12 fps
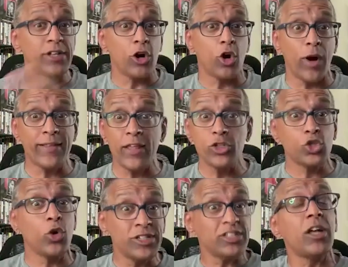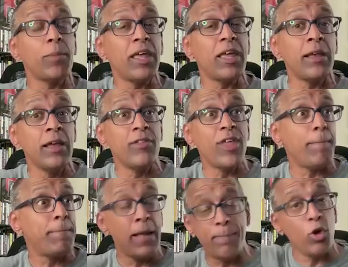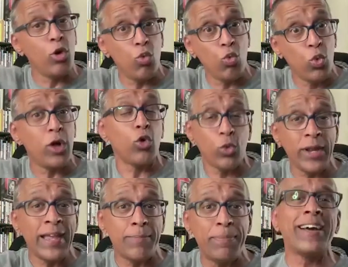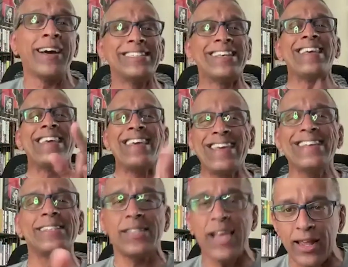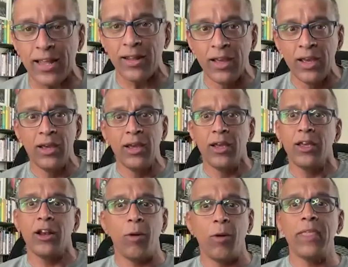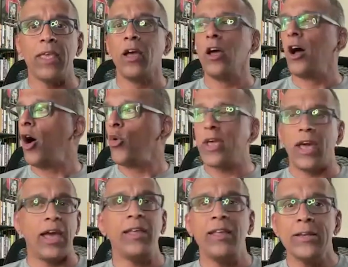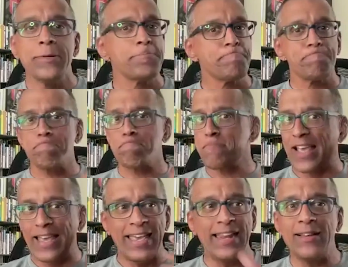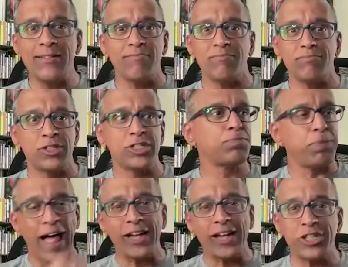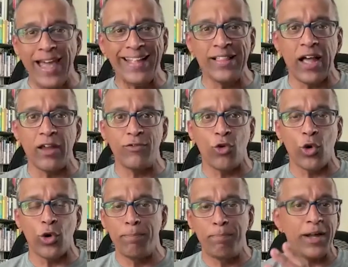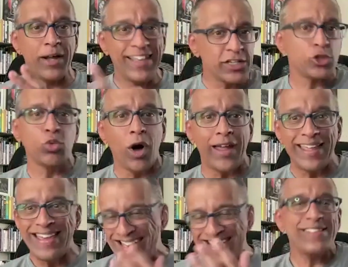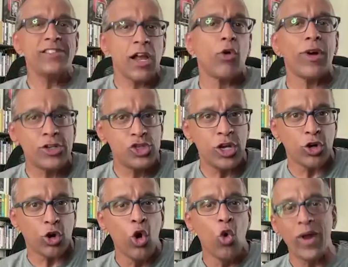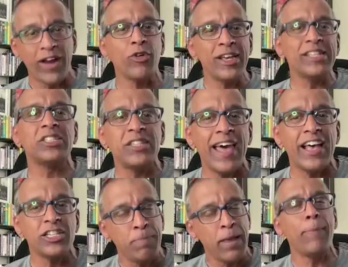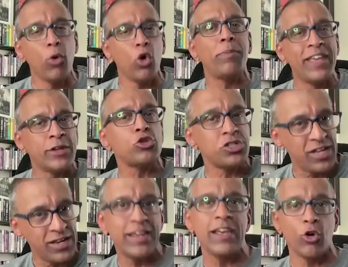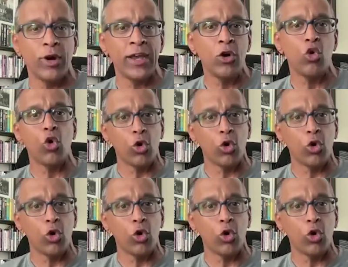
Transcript: now correct. And the story is not something that people will read because he said it. You know, okay, he didn't splash the headline for you, but guess what? He's Derek Jeter. Whatever he says, people will be interested in hearing or